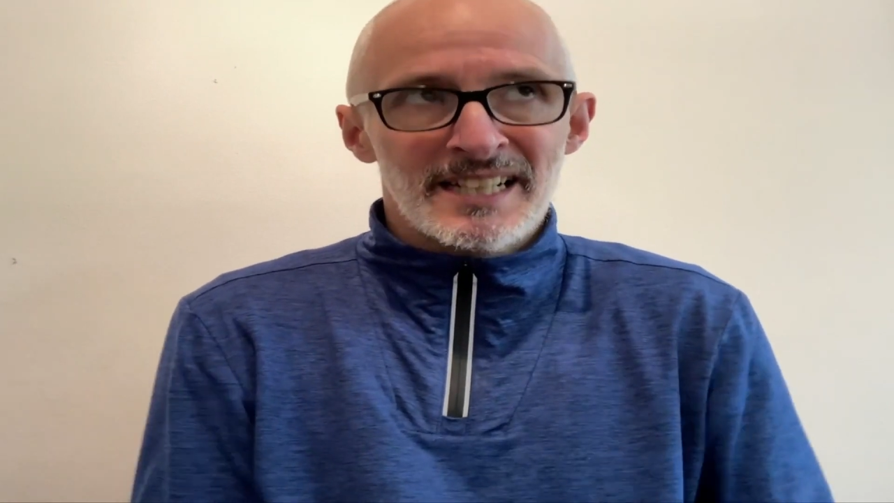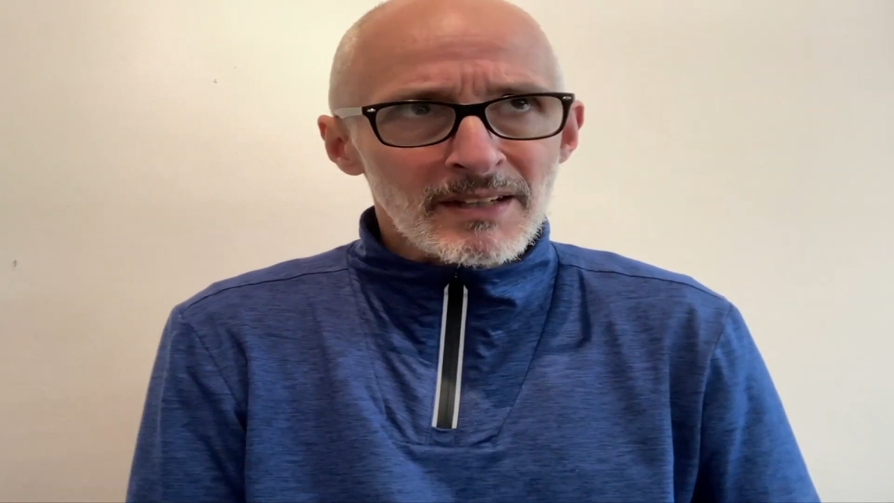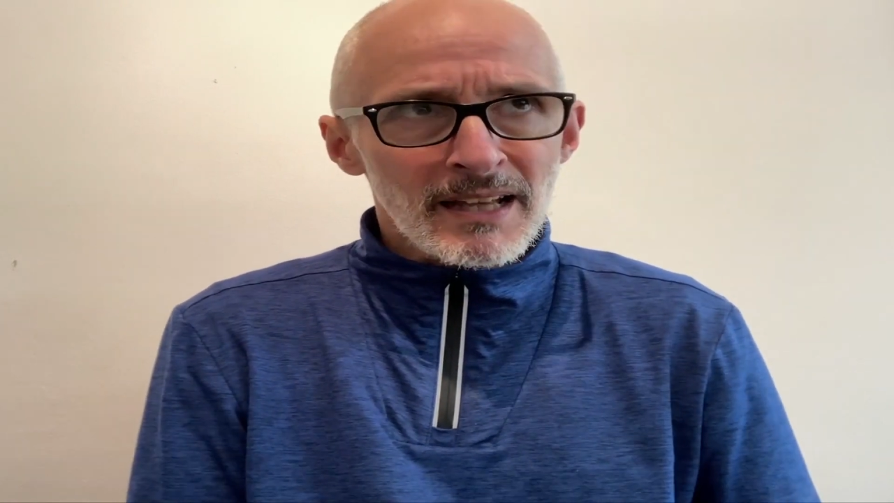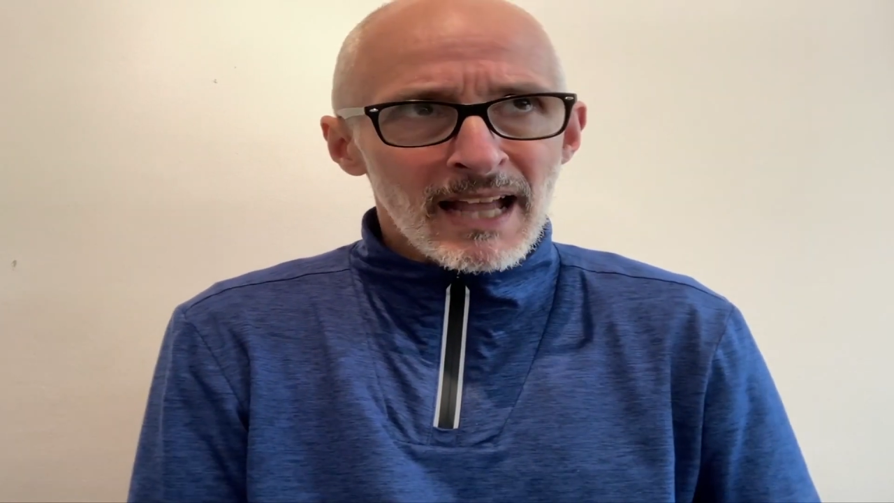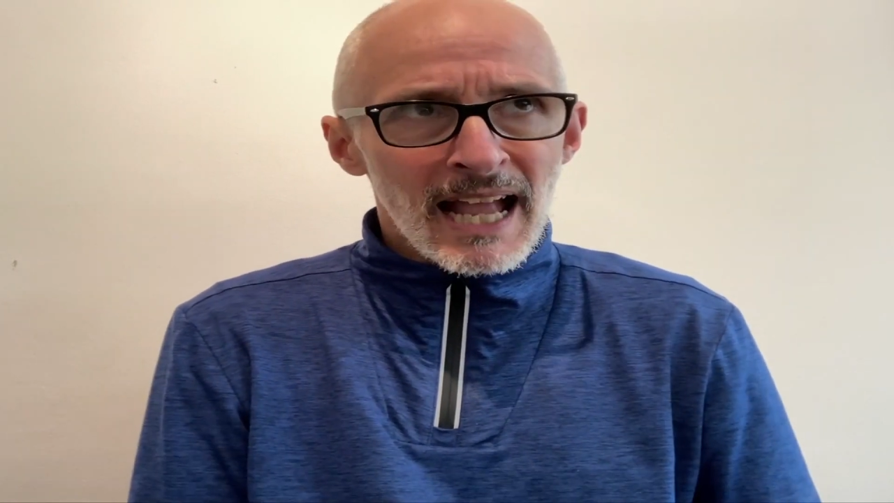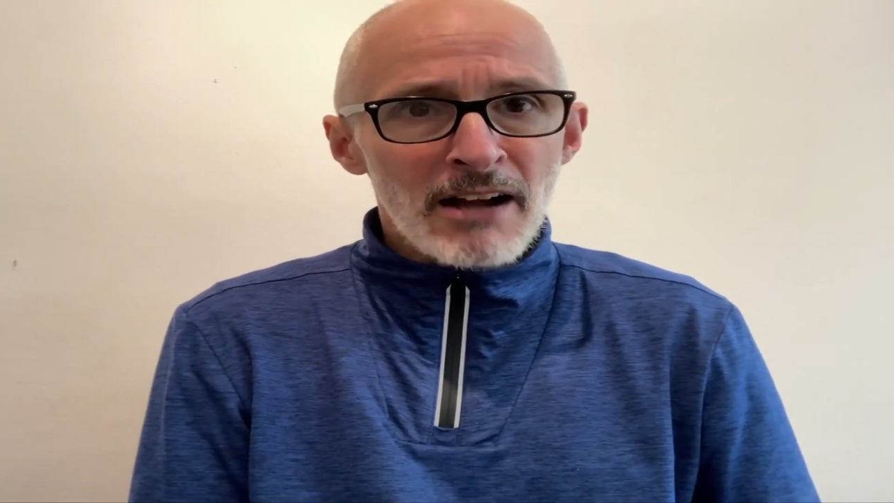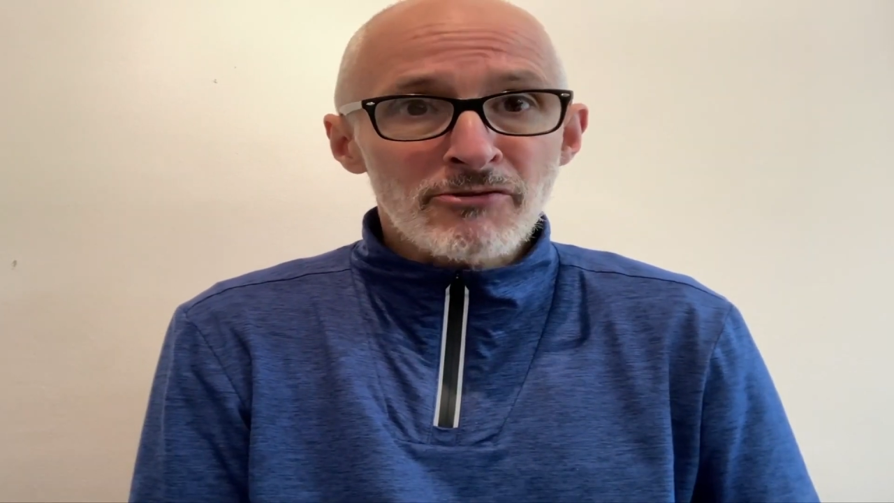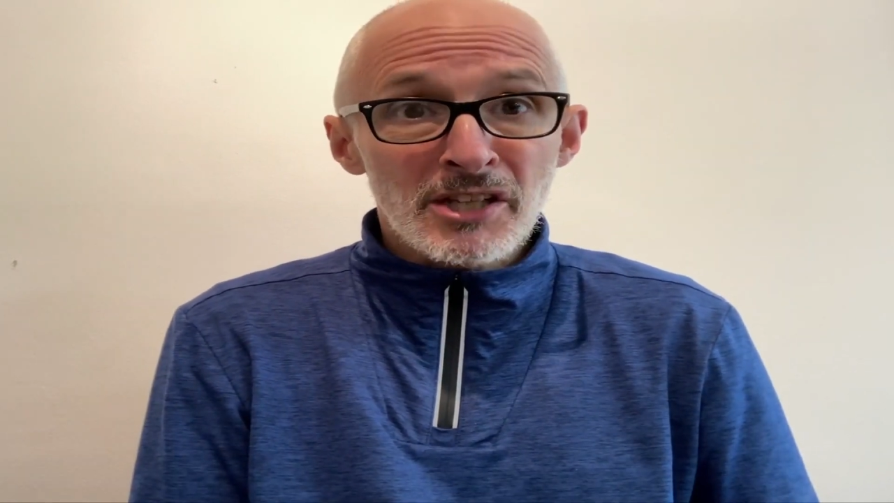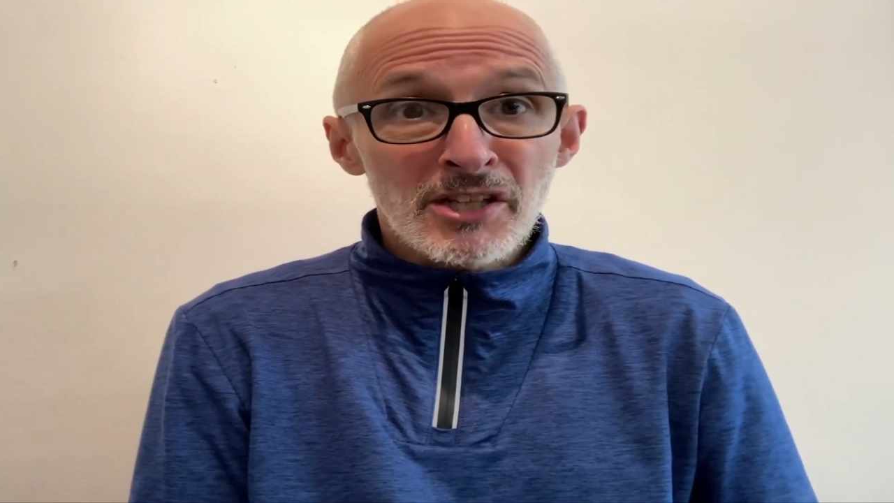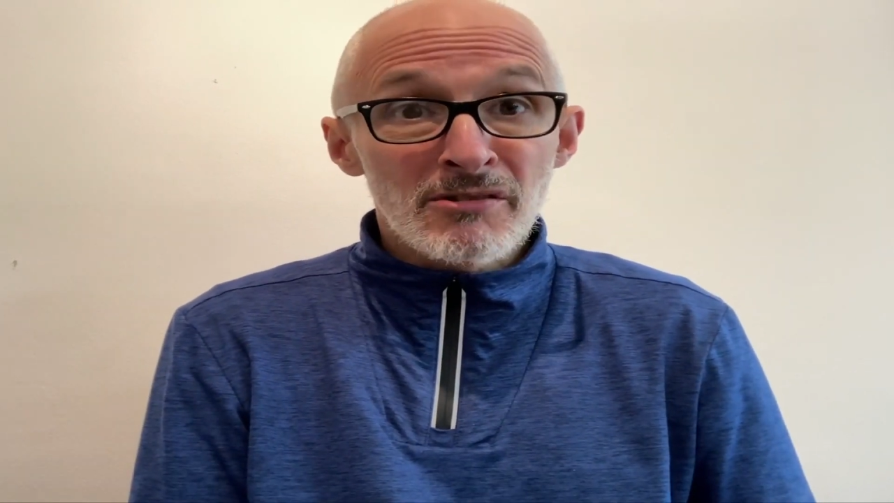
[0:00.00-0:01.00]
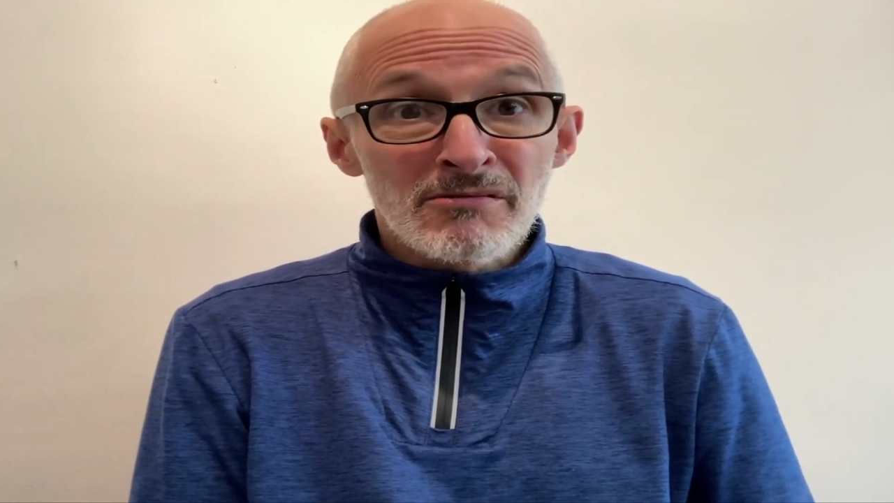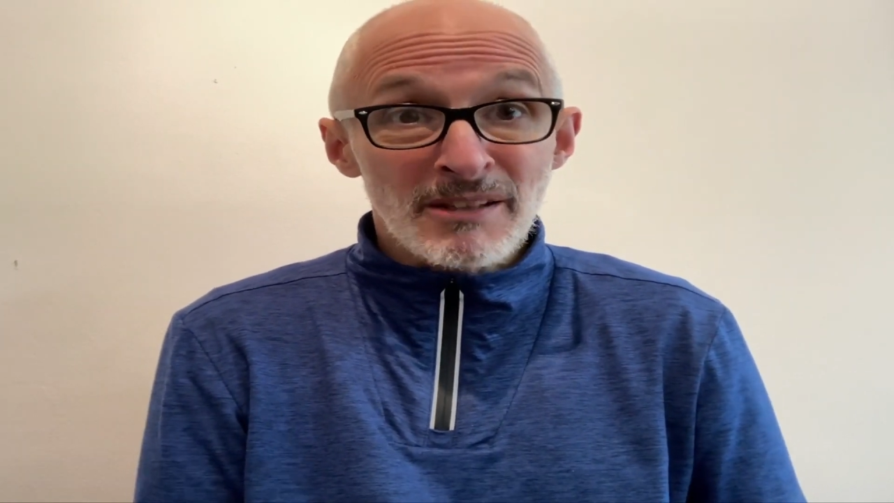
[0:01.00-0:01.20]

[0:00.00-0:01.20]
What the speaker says: Now, how do you